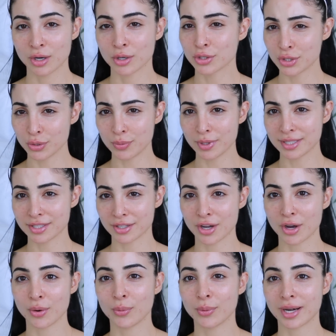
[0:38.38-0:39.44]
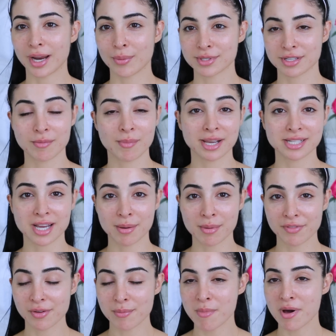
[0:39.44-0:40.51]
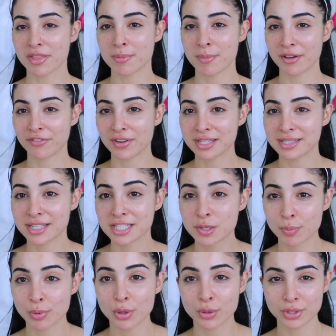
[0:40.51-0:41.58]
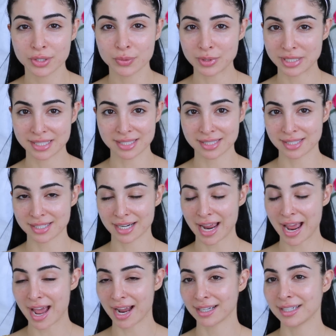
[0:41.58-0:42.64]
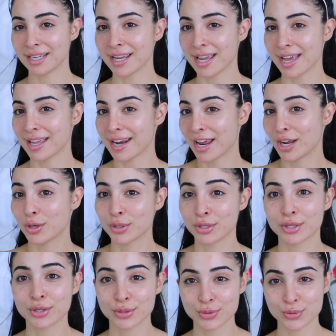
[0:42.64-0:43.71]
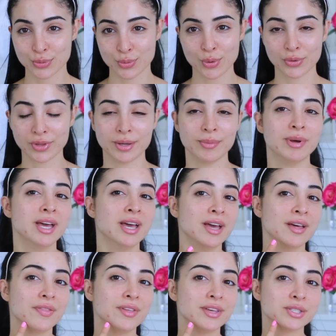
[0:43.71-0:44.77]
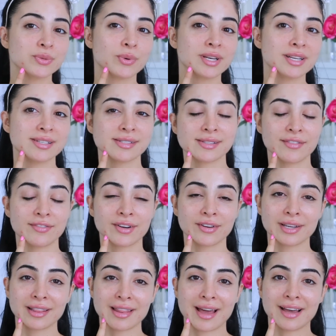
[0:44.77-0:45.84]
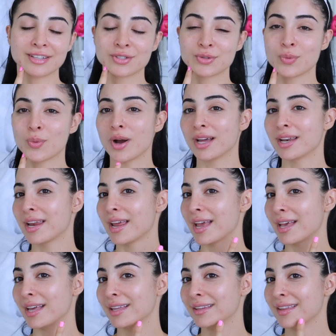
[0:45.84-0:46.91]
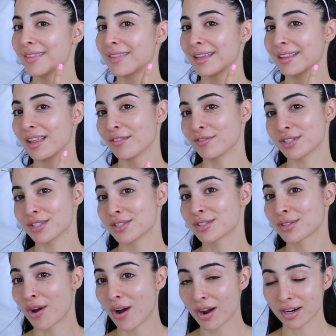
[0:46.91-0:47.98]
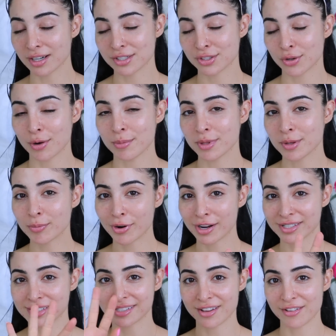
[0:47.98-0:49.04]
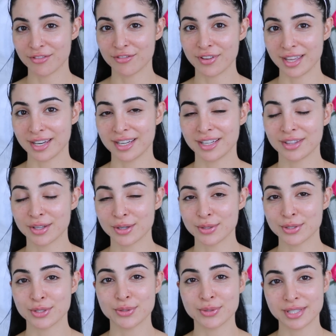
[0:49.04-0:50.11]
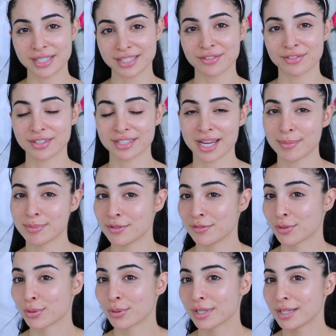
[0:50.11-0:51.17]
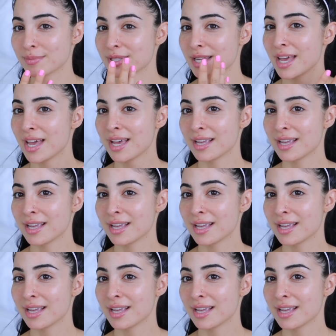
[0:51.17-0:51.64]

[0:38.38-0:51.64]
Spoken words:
or 2 weeks ago when I was on my time of the month. My face exploded with cystic acne and I couldn't control them. This one is the very last one and they left scars, so I'm in the process of fading those using different types of creams